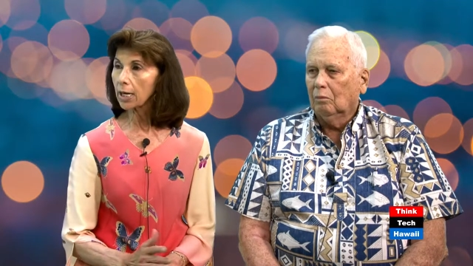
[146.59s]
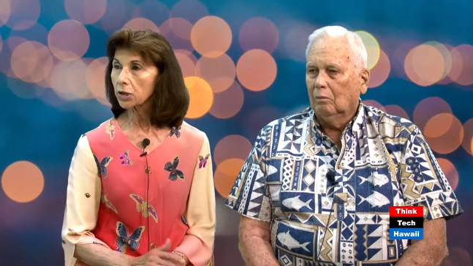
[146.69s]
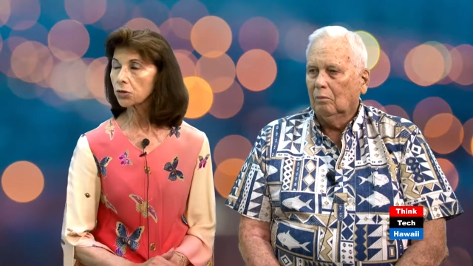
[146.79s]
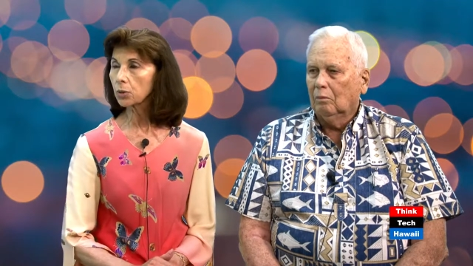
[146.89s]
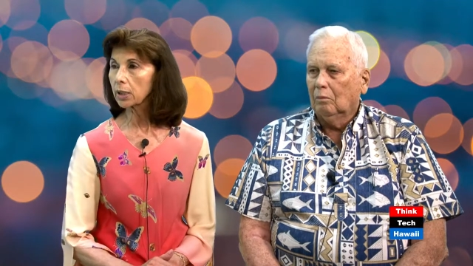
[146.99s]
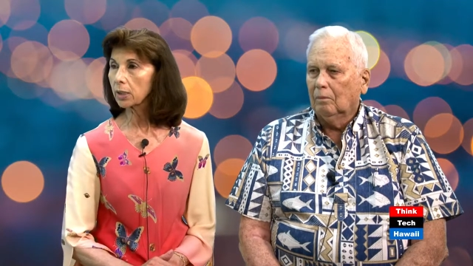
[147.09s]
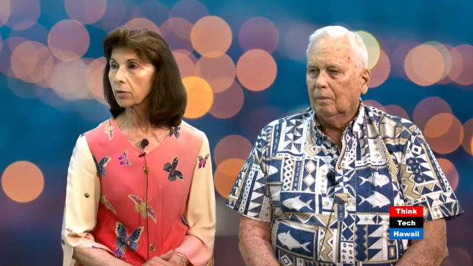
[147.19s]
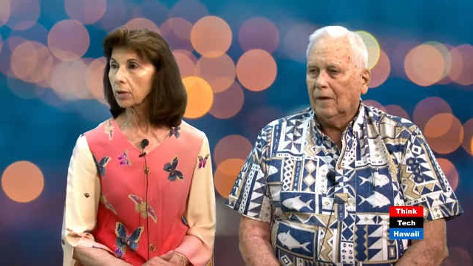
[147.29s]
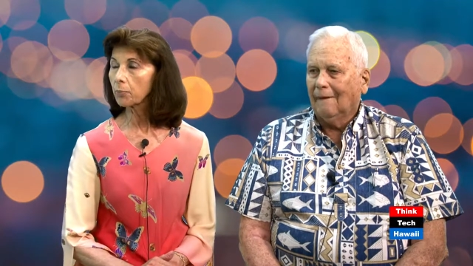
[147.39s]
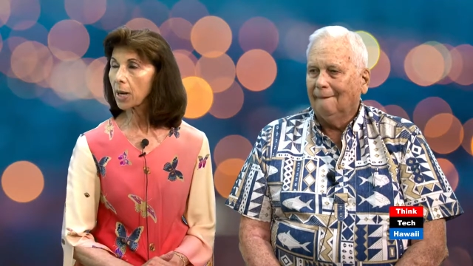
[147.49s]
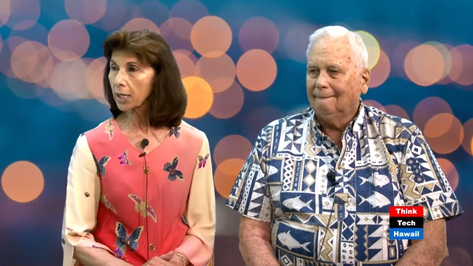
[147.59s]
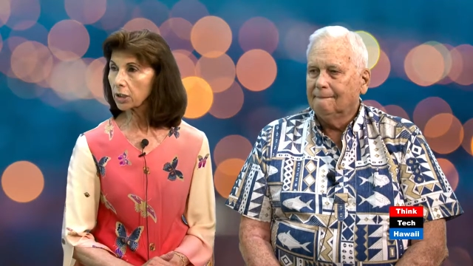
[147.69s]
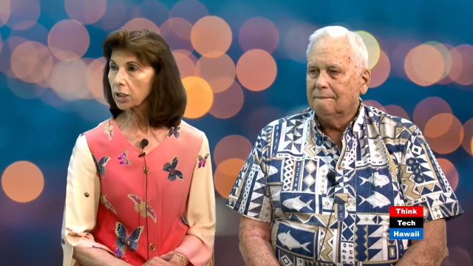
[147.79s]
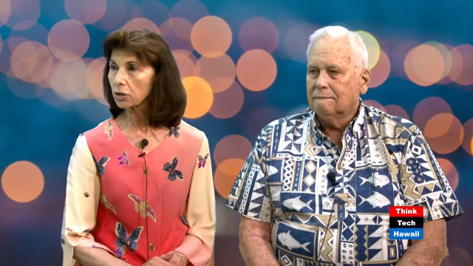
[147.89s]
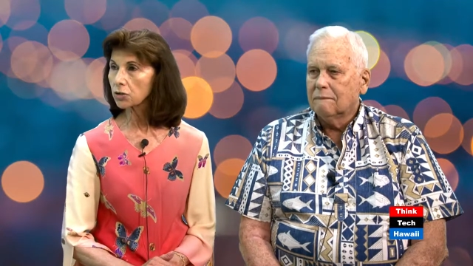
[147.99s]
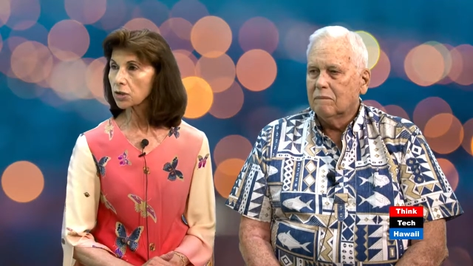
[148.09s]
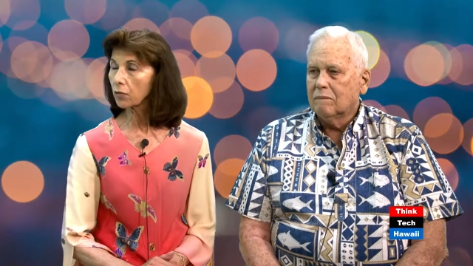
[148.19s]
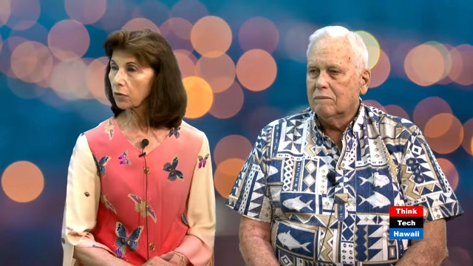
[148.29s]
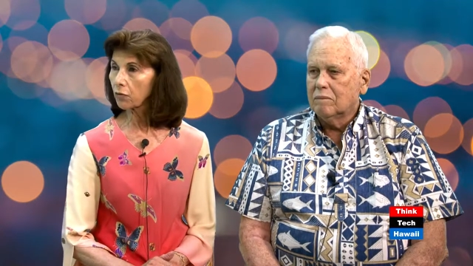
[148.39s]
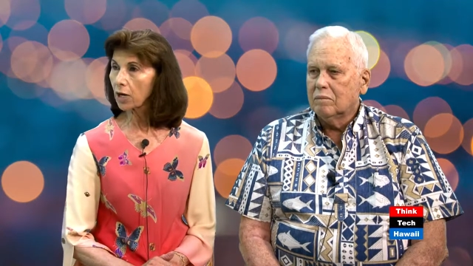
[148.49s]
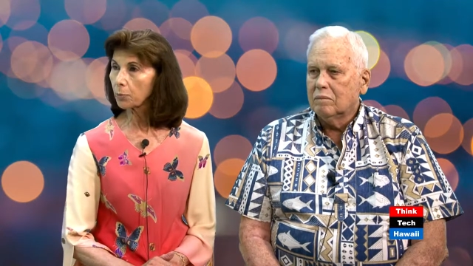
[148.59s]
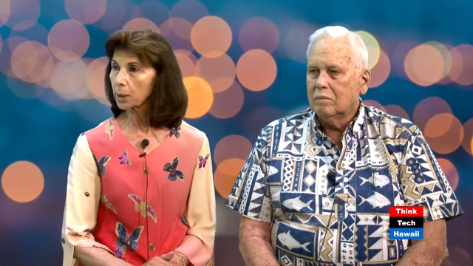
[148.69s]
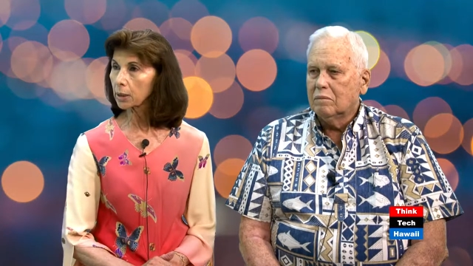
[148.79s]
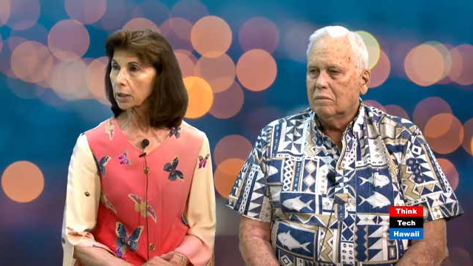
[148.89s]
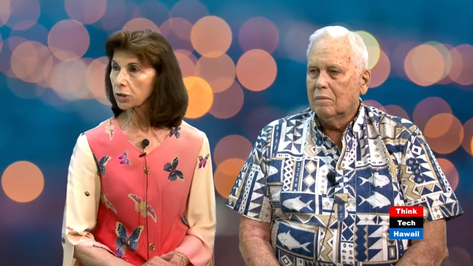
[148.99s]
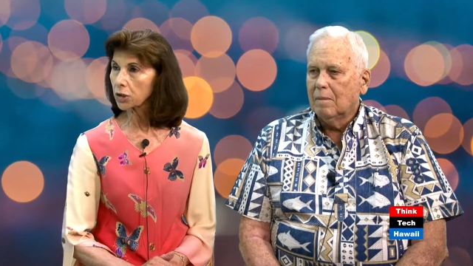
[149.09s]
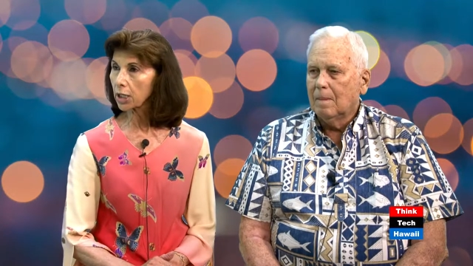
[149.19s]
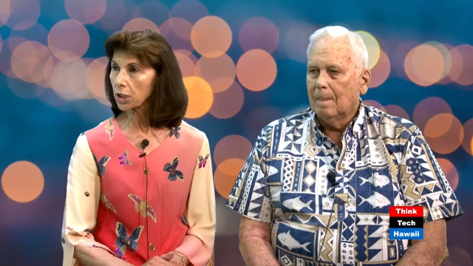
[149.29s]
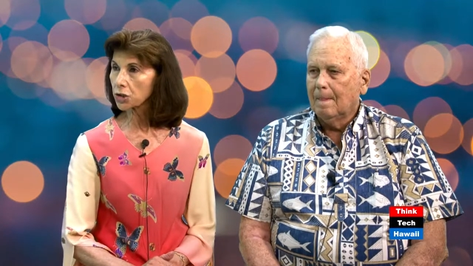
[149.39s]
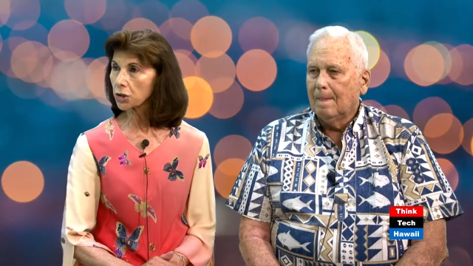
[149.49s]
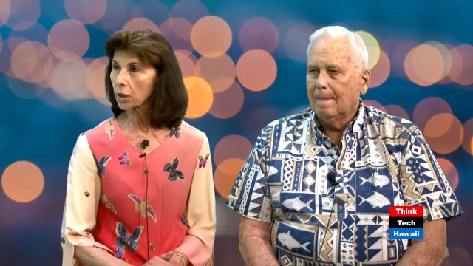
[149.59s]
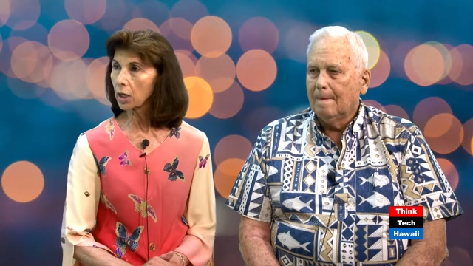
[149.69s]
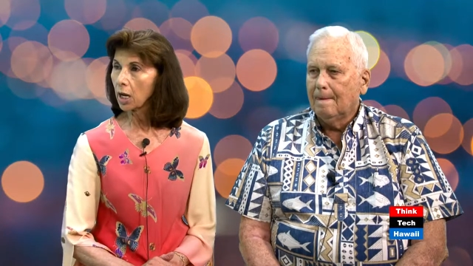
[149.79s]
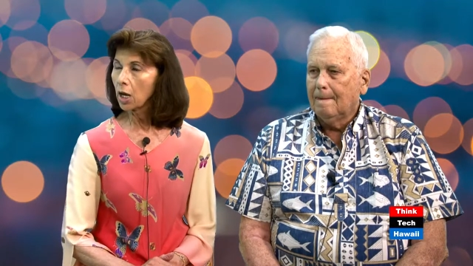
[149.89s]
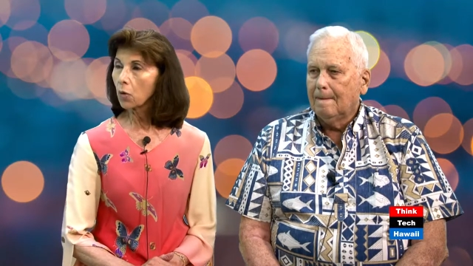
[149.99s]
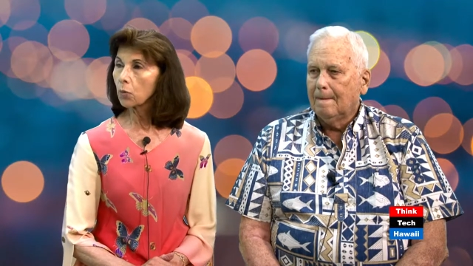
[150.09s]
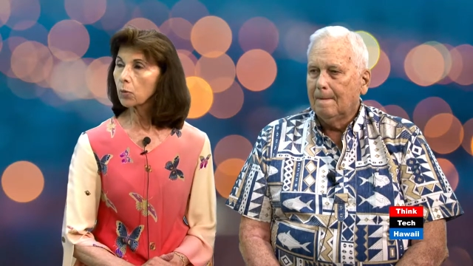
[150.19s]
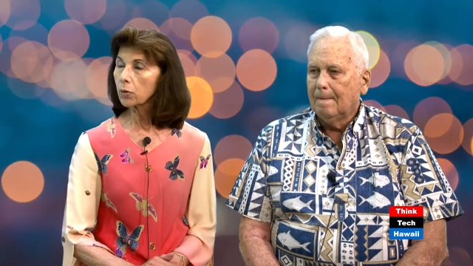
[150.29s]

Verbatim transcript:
Speaker 1: actually the pioneers of environmental education. We